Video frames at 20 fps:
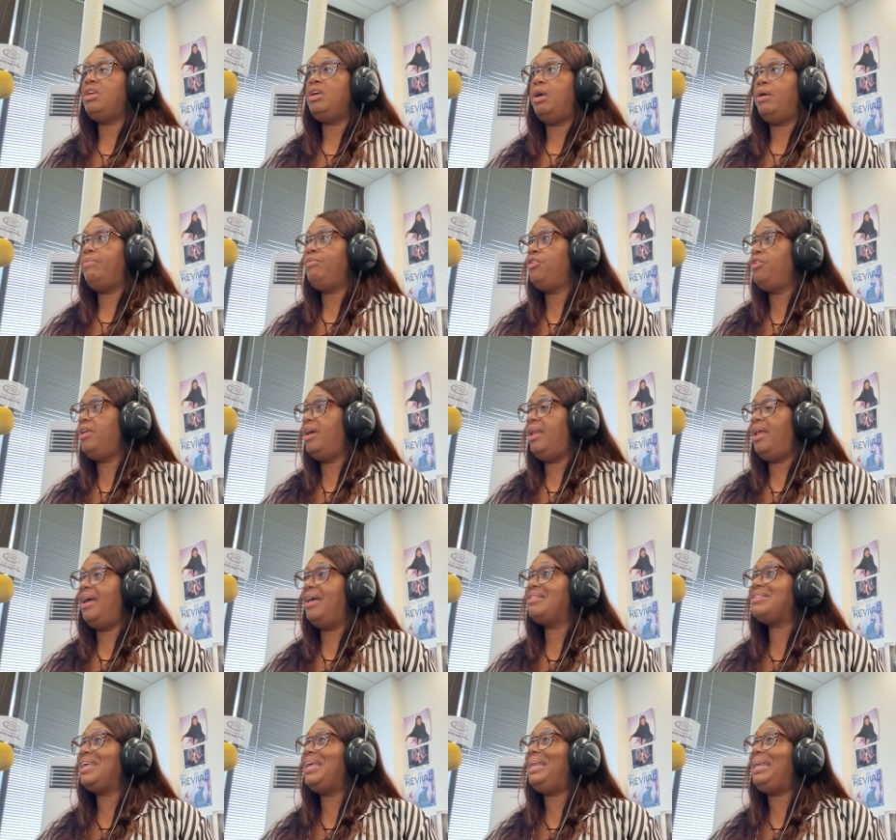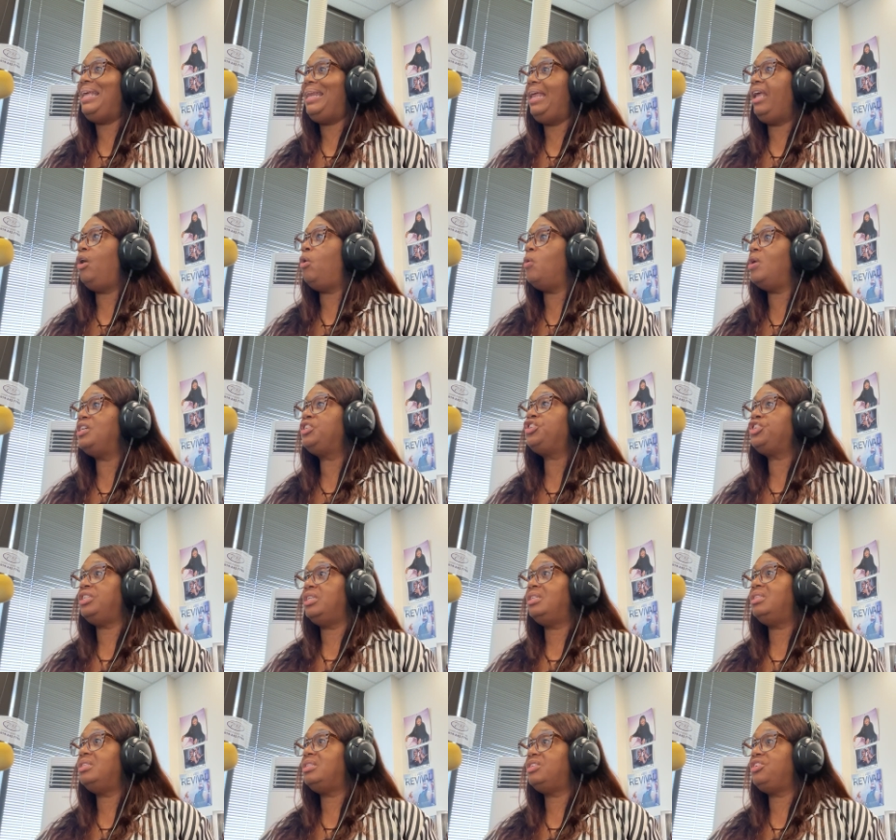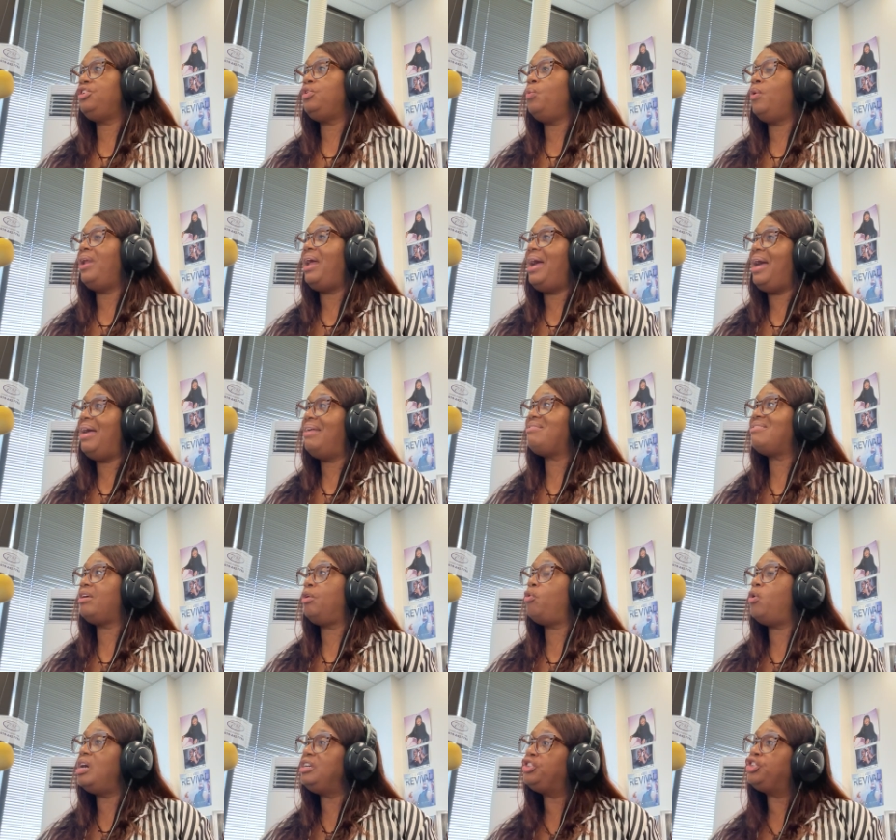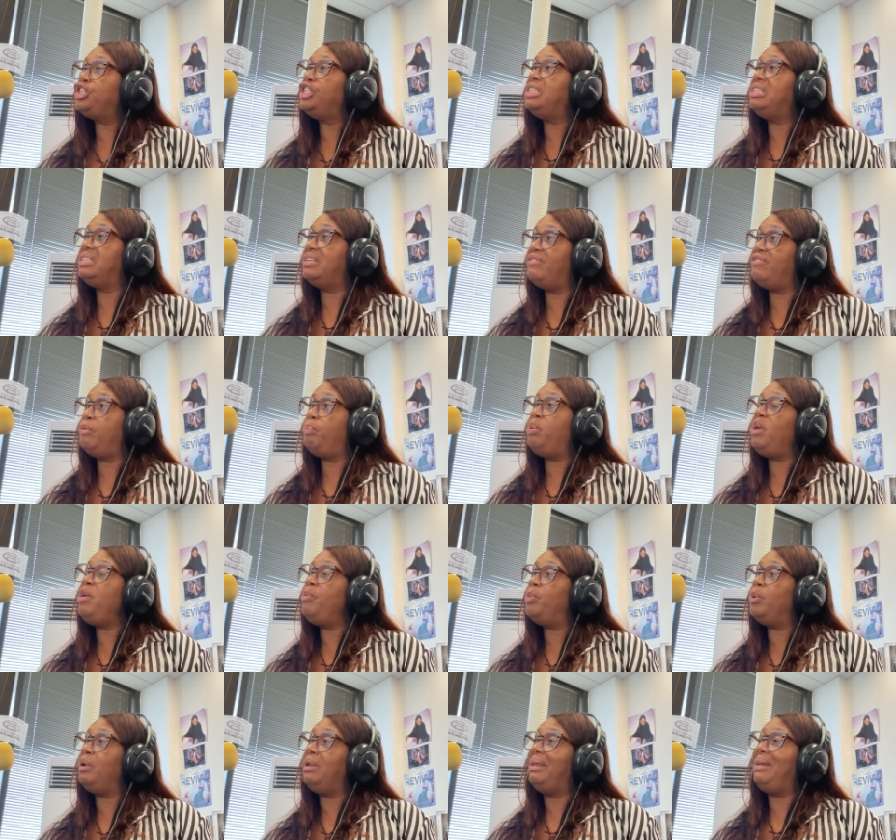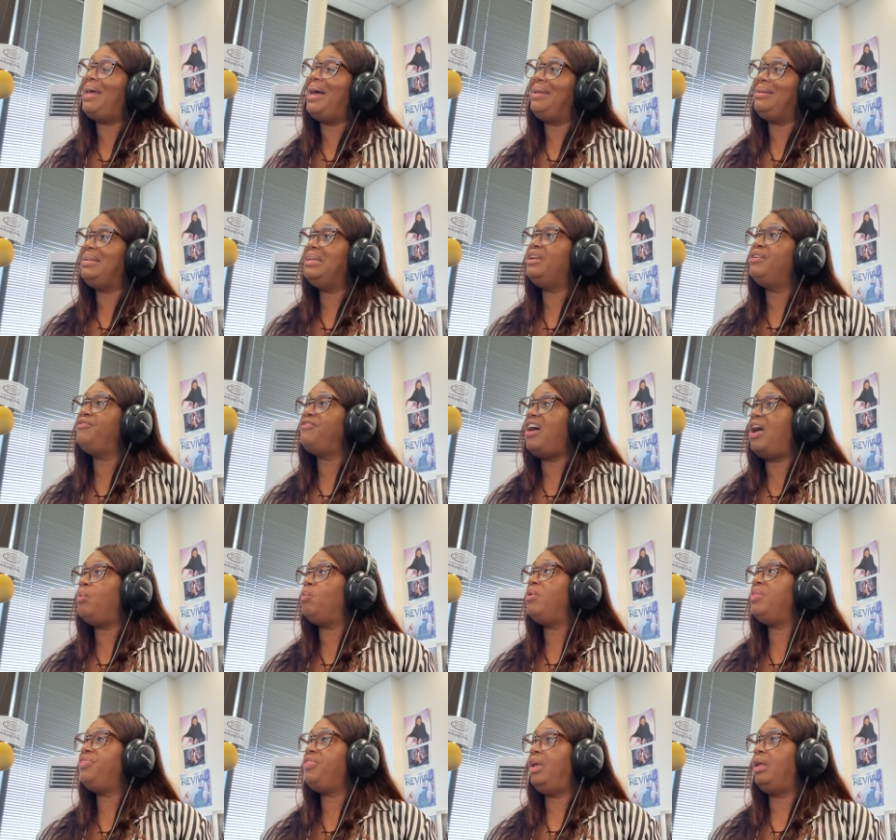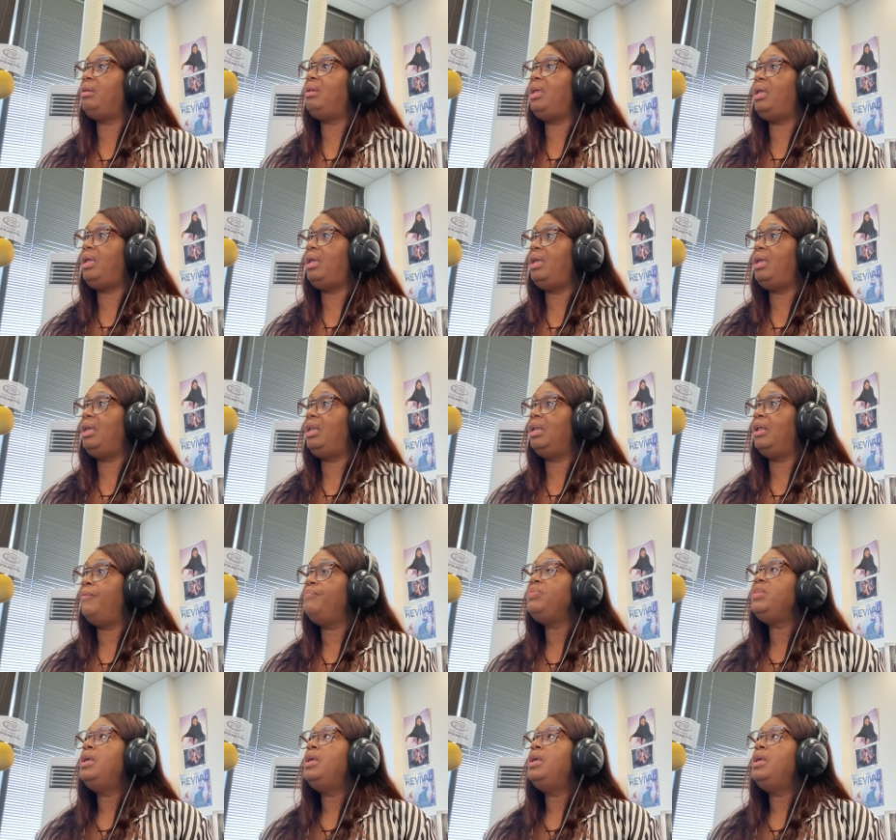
Yeah, you're not asking any questions. Yeah. You want to ask questions of the people and identify what they need.